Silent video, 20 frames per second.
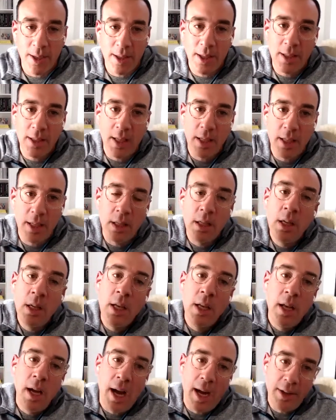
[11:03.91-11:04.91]
And then
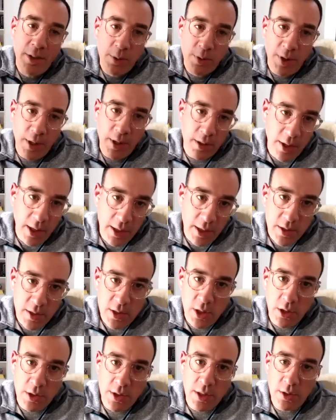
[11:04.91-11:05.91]
I do think things
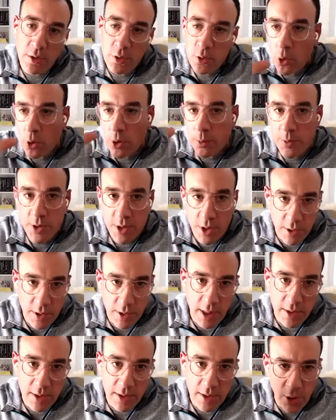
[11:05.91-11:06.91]
start to, norms start
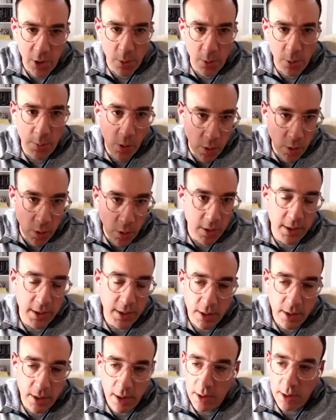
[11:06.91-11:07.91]
to, as we know more,
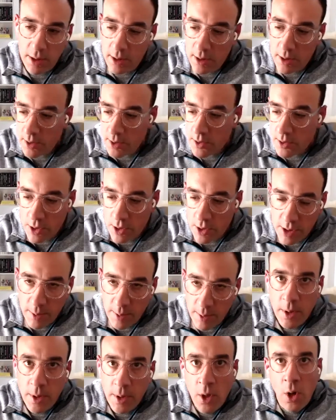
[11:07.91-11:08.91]
and start to
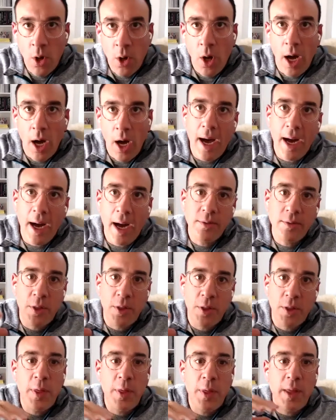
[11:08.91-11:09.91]
come out of the
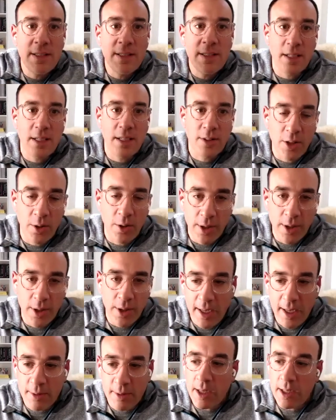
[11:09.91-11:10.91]
things that are going
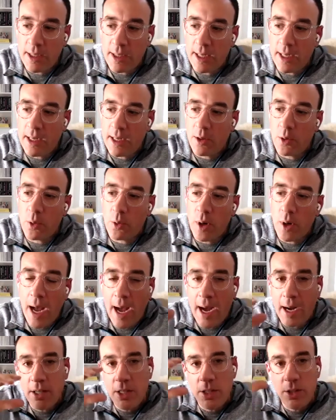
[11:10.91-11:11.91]
on right now.
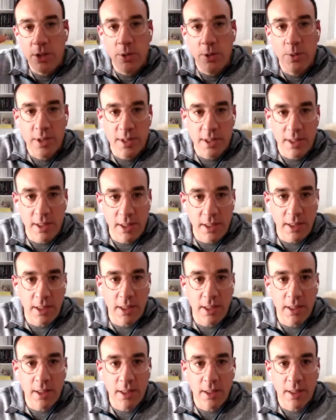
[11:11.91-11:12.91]
How do you
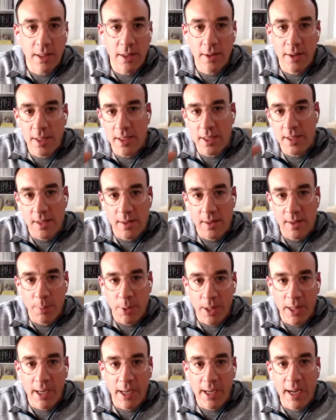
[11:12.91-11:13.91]
see these
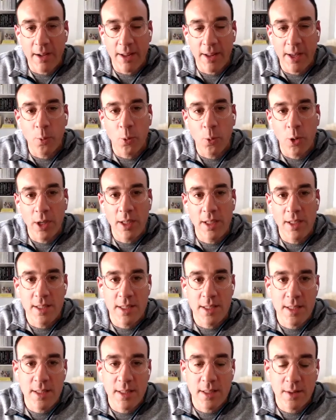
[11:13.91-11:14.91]
playing out? Like, what
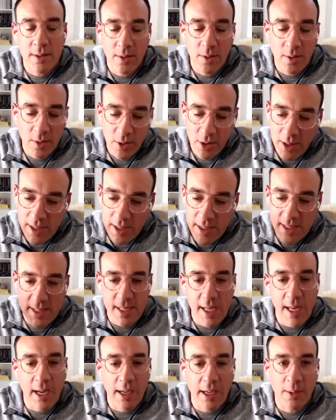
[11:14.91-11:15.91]
is going to
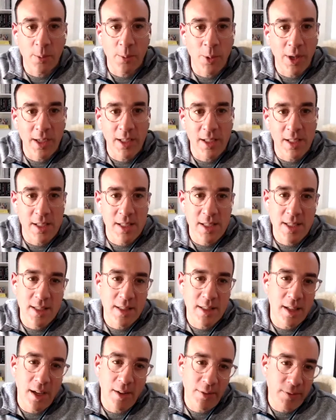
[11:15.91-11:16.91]
stick and what is
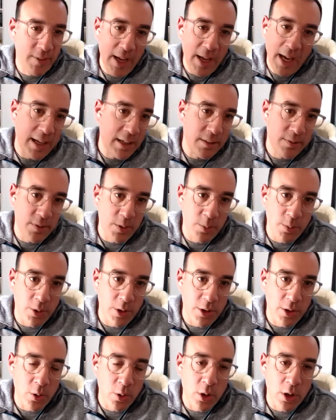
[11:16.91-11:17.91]
a fad, if you
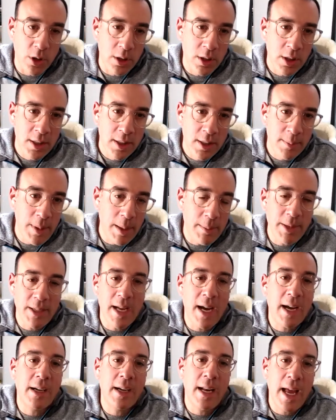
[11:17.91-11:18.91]
would, or maybe
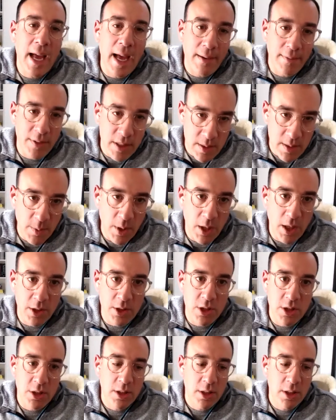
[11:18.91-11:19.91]
not going to have as
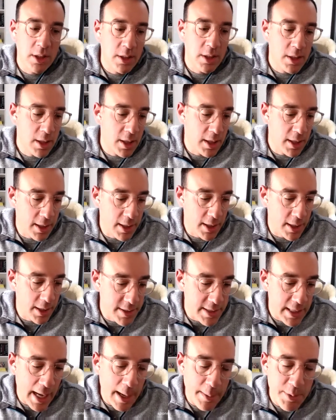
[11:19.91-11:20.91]
much? uh,
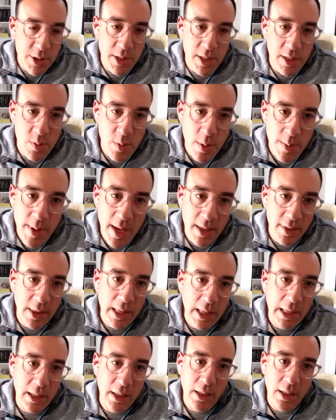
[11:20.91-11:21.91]
adoption as we may
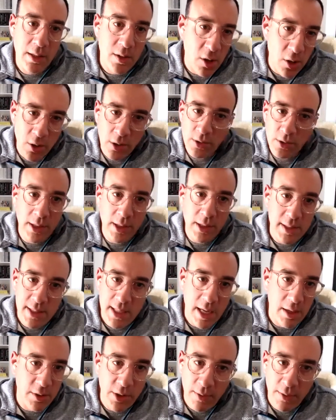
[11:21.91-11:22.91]
think it currently does
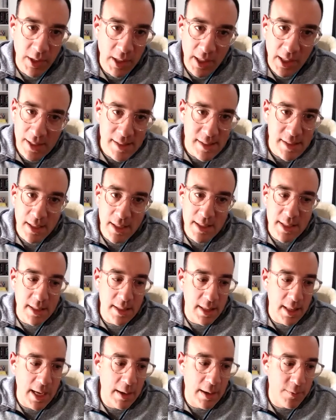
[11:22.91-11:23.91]
now. Do you have any insights
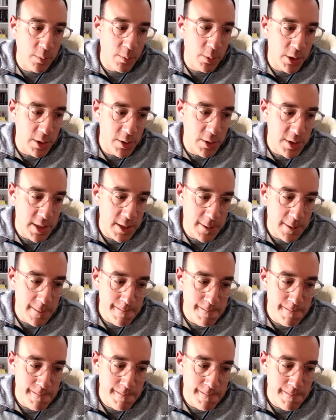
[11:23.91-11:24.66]
into that from what you're seeing?